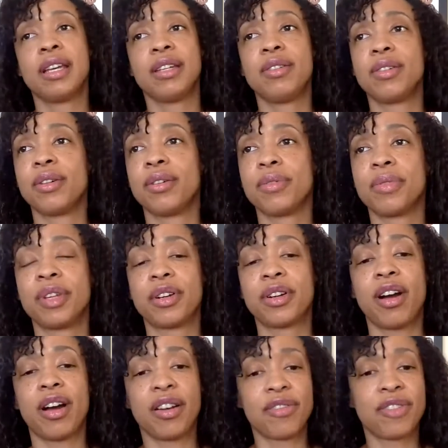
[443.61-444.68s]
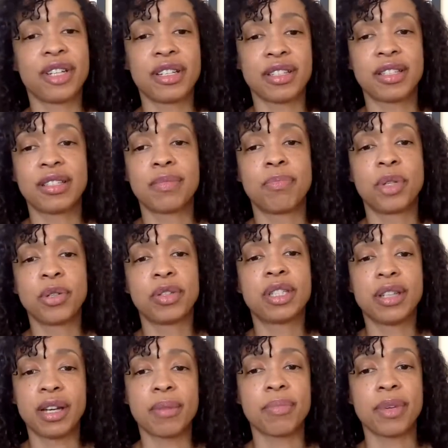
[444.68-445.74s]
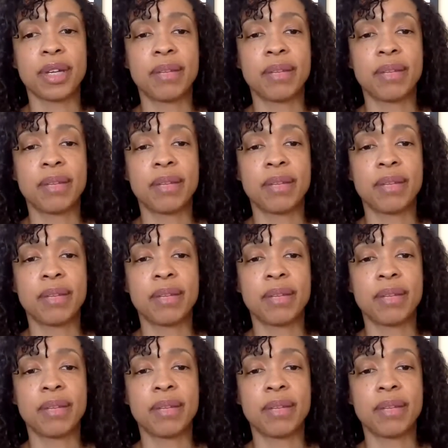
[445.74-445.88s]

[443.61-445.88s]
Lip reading: their confidence is built up